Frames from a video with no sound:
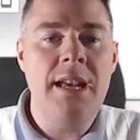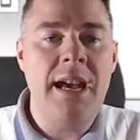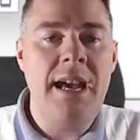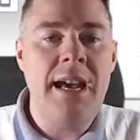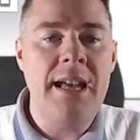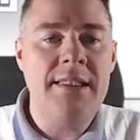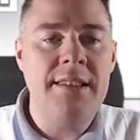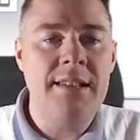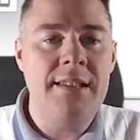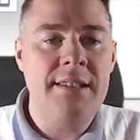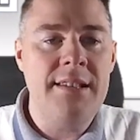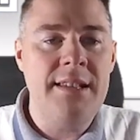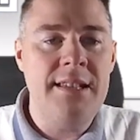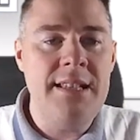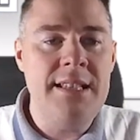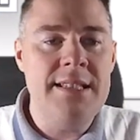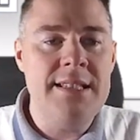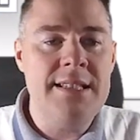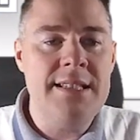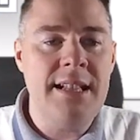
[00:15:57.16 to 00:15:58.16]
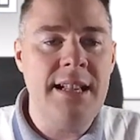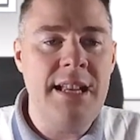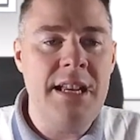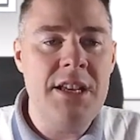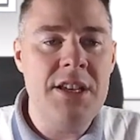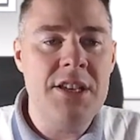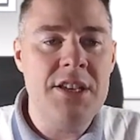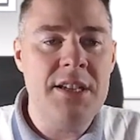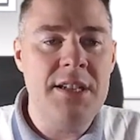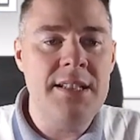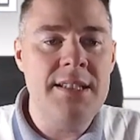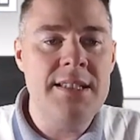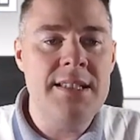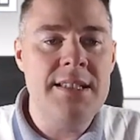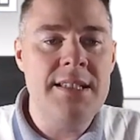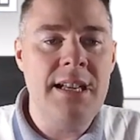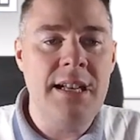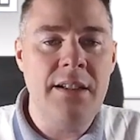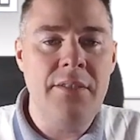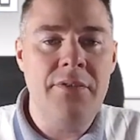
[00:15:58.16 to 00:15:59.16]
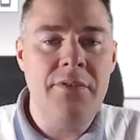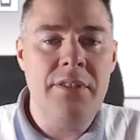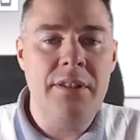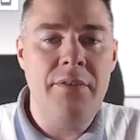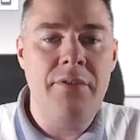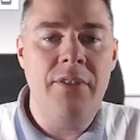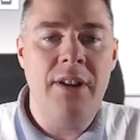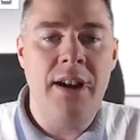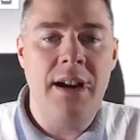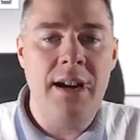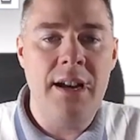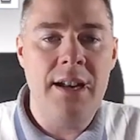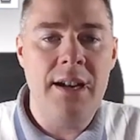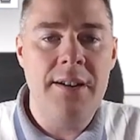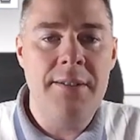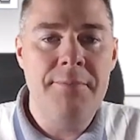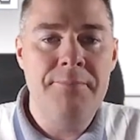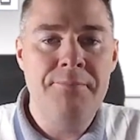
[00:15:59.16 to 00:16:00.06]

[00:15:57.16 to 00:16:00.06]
at the installation itself, the file.